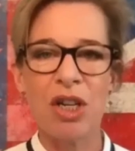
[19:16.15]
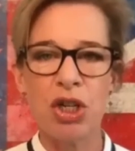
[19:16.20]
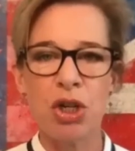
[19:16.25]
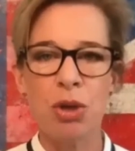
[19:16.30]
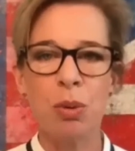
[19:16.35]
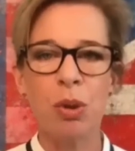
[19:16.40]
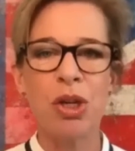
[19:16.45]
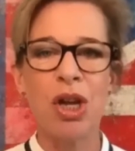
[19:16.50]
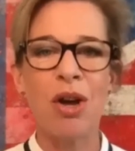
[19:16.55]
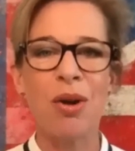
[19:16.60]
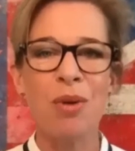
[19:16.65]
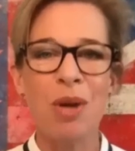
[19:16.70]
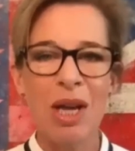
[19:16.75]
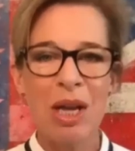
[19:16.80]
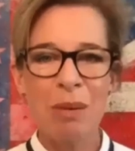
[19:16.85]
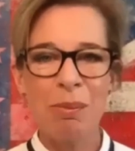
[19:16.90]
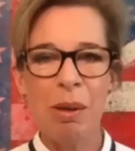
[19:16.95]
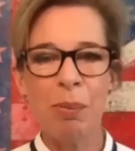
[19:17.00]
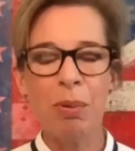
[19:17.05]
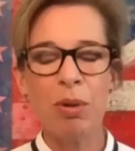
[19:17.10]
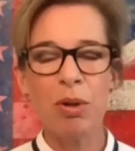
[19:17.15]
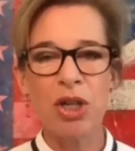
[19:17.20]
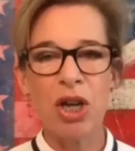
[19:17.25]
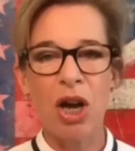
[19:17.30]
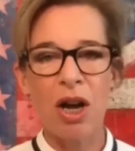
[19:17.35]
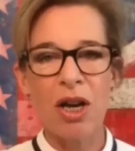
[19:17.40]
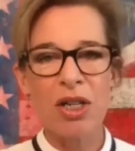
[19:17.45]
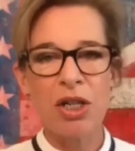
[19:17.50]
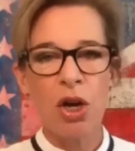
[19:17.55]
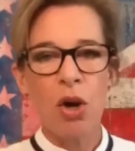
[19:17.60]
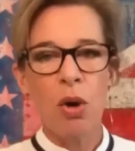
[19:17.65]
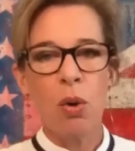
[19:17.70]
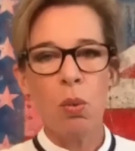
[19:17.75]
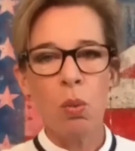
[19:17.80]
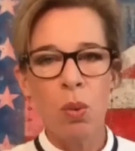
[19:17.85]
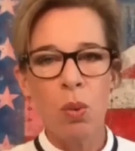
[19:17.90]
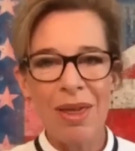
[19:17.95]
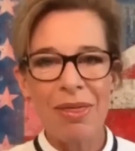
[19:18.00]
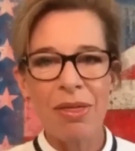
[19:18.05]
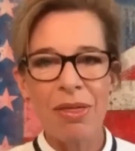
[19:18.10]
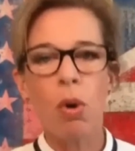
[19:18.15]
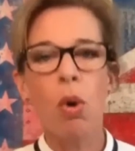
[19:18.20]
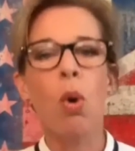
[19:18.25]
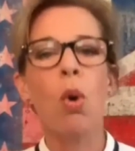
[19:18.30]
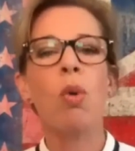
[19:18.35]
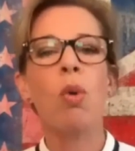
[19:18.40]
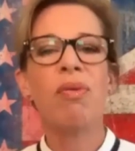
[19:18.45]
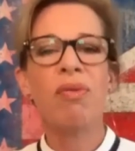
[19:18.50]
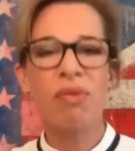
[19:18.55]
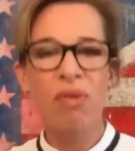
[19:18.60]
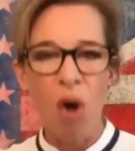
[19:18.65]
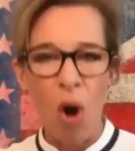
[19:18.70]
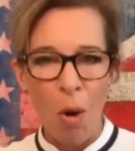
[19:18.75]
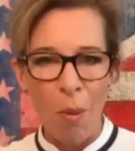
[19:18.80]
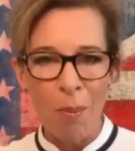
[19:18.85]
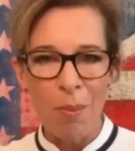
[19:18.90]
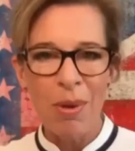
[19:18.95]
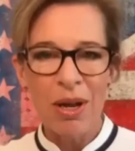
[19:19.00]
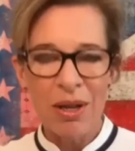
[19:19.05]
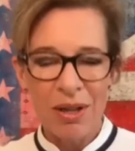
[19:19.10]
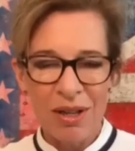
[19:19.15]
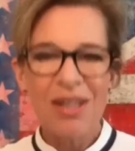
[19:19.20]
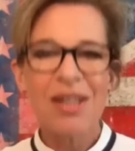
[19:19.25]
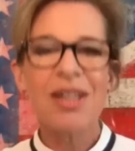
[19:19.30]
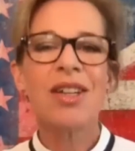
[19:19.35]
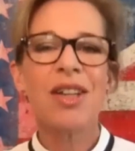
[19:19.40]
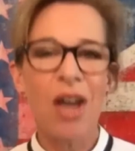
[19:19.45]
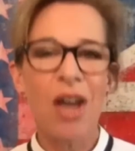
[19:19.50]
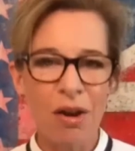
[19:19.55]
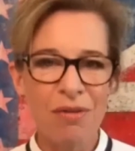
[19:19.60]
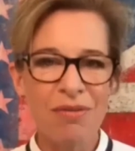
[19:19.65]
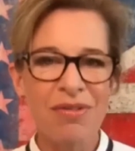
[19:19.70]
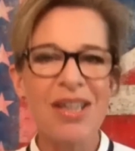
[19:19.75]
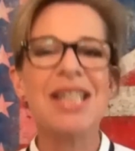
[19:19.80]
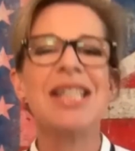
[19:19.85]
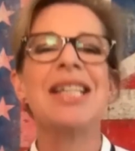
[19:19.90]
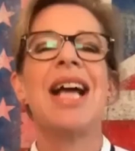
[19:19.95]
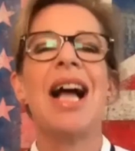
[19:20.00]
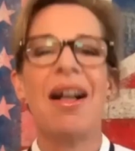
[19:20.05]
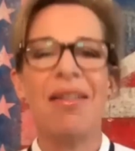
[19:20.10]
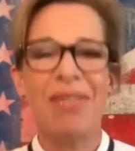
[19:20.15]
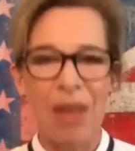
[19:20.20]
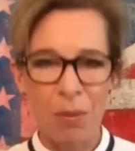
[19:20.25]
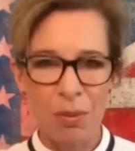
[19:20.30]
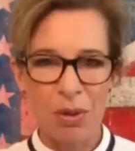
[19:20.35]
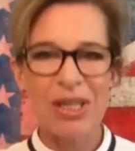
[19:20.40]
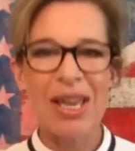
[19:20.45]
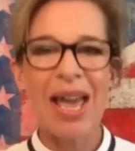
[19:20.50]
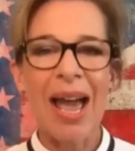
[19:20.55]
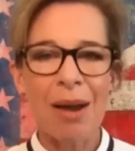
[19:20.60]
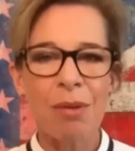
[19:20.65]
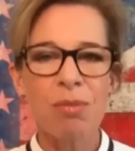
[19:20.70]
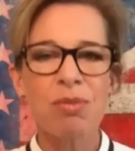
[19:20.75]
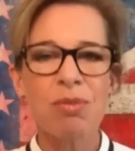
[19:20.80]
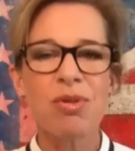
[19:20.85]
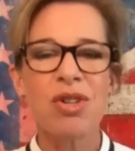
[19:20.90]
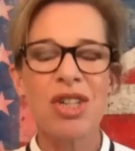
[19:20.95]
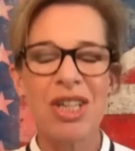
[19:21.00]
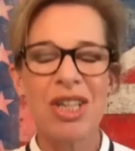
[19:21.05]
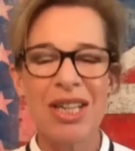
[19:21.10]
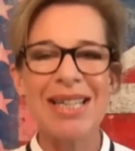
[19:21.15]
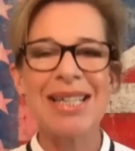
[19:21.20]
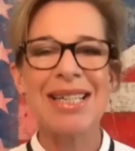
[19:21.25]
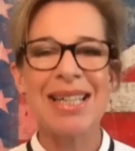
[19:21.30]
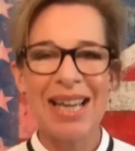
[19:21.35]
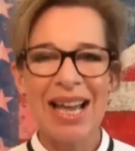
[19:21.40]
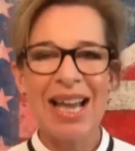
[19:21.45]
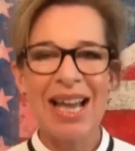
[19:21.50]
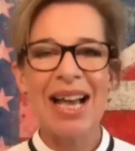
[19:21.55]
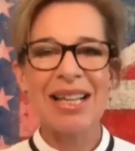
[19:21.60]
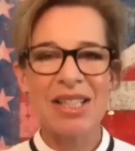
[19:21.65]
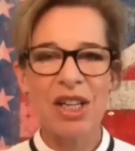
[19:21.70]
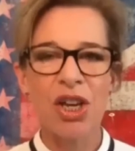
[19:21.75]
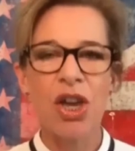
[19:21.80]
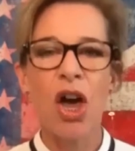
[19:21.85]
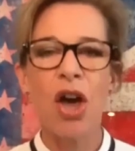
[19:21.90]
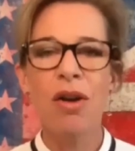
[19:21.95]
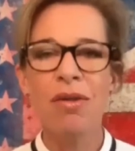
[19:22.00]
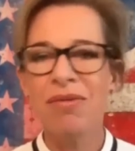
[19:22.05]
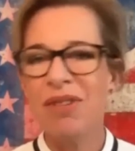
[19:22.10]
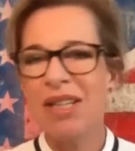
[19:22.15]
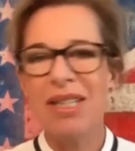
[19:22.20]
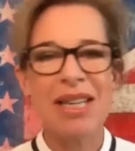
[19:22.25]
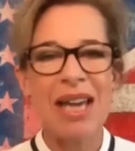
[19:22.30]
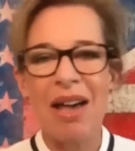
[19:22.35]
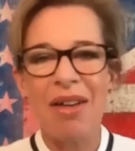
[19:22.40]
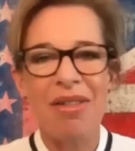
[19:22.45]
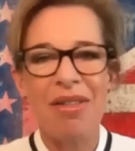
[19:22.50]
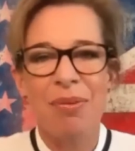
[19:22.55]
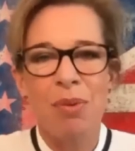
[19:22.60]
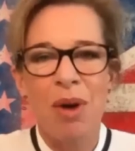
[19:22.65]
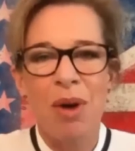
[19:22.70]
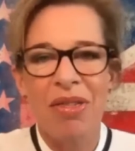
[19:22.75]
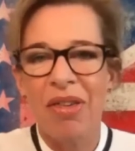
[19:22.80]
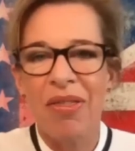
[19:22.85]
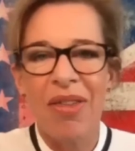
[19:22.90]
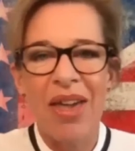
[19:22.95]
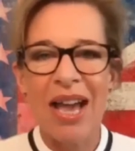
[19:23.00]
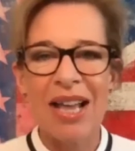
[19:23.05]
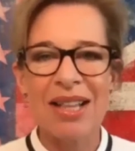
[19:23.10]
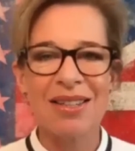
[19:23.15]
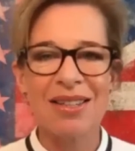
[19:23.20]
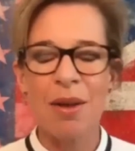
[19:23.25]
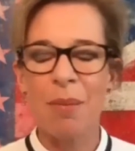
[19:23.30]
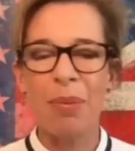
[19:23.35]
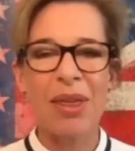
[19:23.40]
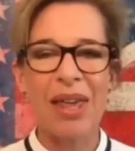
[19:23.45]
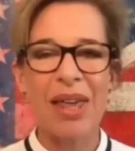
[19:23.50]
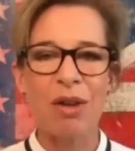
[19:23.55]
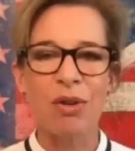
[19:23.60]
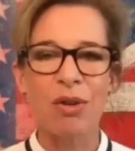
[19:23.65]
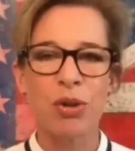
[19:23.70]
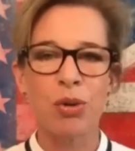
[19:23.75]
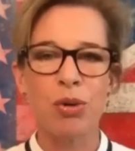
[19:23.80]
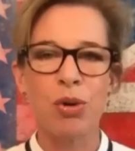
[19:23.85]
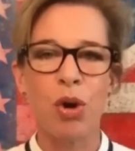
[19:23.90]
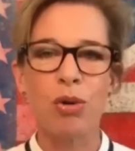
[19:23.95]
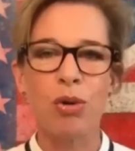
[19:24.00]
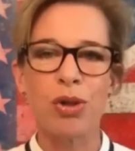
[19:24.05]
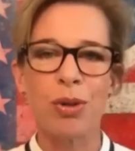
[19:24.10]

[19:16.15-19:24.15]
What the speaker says: As you will know, people died with or from COVID, and that was counted as a COVID death, whether they had something else or not.